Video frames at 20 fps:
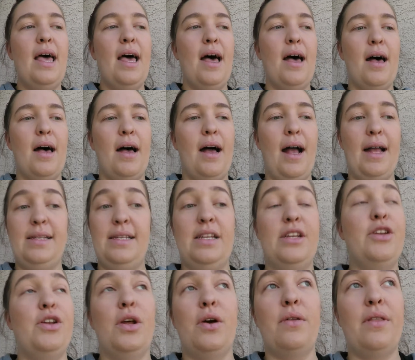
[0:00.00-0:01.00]
I
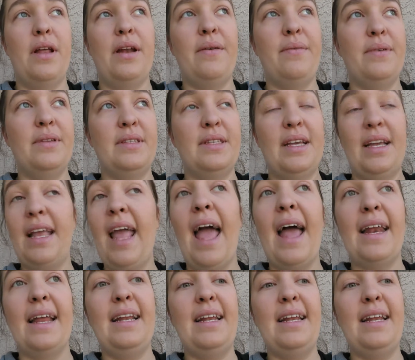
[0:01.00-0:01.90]
didn't know that it was, again,